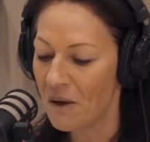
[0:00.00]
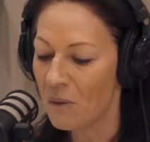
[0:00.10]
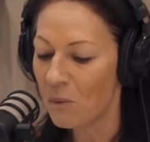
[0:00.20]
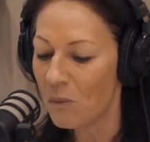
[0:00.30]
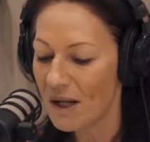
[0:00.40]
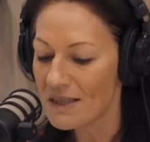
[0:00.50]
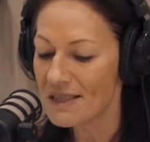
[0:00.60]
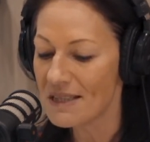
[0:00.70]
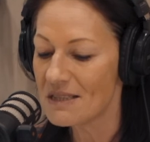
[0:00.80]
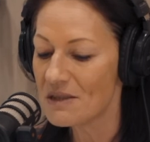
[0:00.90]
What
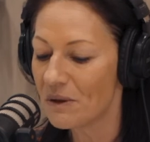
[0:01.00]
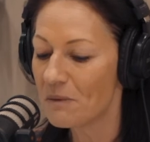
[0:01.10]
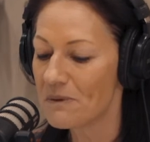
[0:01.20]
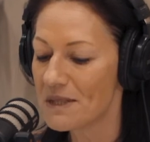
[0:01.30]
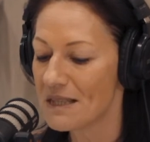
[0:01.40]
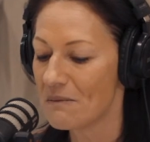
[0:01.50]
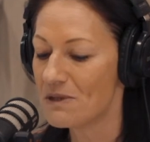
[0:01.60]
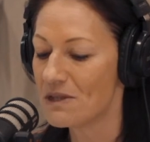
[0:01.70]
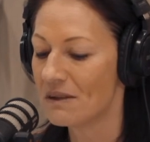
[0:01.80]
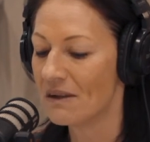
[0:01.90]
is your
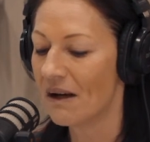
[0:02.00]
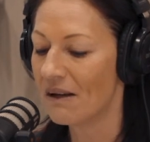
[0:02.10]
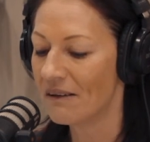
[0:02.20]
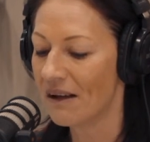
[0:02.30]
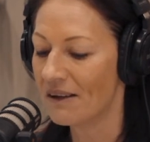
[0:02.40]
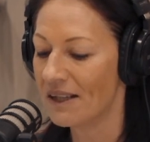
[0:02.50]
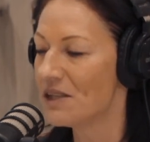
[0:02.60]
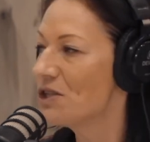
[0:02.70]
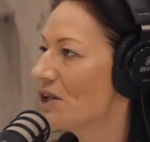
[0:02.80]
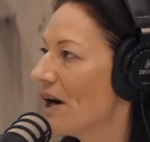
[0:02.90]
perception on
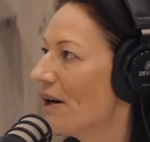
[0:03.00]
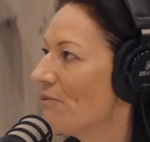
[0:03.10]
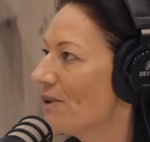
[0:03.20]
HR?